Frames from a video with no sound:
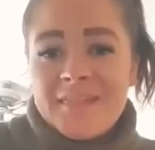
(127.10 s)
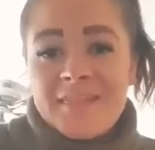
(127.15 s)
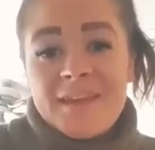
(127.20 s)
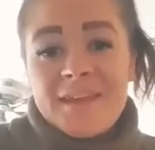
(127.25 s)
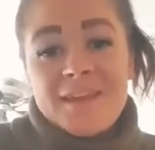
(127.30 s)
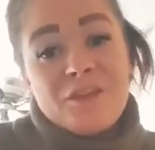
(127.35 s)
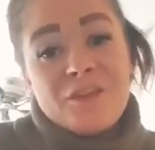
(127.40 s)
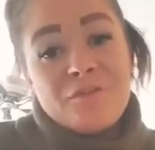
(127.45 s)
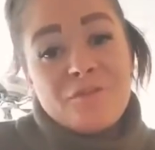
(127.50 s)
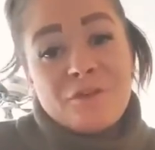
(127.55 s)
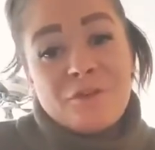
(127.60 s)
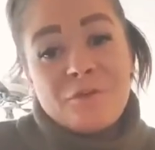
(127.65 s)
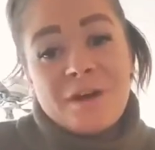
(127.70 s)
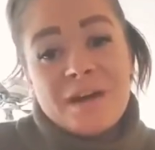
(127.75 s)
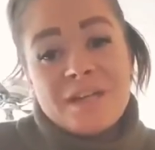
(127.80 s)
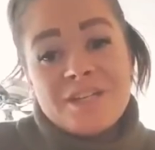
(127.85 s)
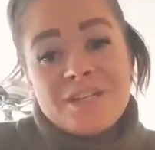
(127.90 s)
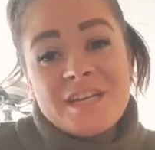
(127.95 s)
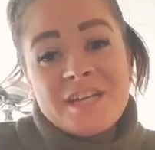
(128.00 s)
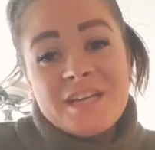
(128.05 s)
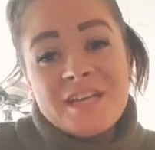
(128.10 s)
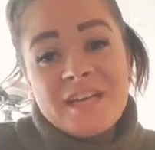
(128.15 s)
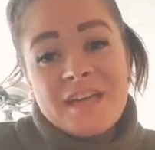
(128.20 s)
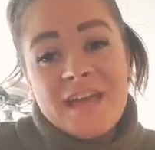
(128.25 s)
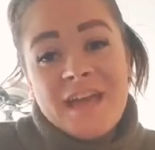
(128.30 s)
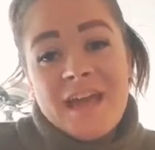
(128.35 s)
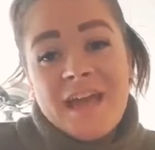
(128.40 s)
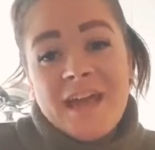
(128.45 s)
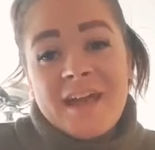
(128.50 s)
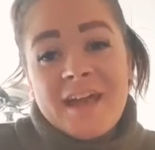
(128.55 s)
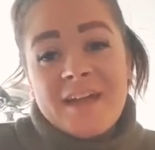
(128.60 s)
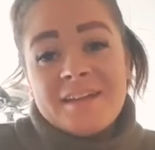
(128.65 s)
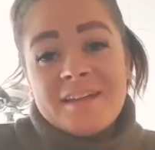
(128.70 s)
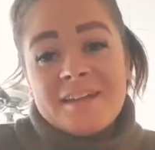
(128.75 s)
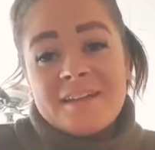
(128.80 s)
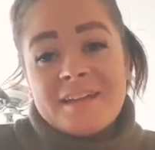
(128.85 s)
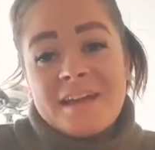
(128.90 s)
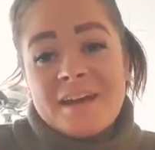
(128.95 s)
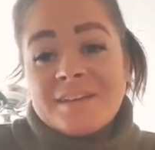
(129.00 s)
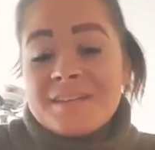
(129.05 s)
Thank you for watching,
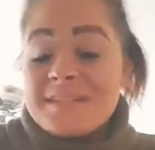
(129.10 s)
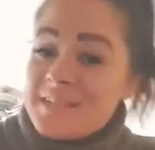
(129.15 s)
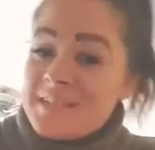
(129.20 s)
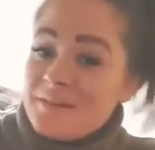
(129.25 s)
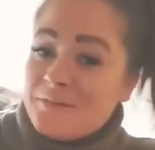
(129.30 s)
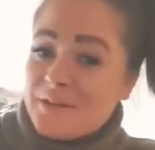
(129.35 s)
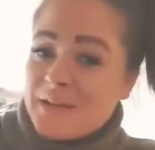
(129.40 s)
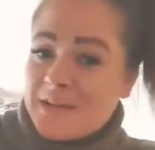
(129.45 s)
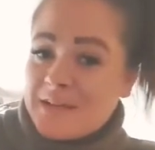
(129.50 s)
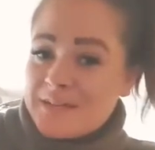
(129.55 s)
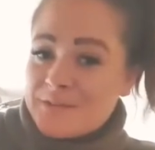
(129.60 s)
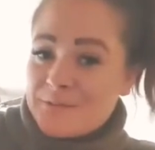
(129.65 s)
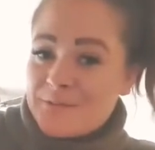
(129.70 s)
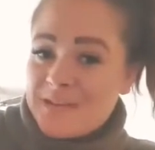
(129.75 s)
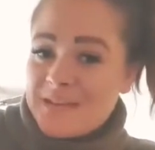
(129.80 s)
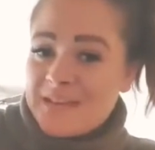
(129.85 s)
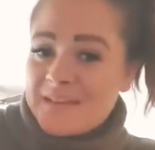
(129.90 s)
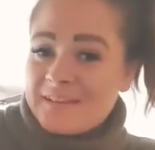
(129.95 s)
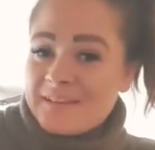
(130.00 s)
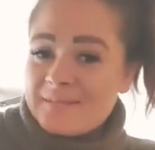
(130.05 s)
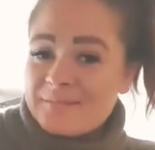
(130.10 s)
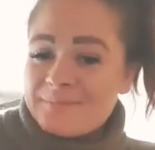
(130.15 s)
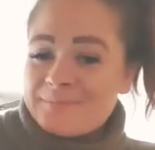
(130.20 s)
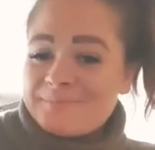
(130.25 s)
and I'll see you next week.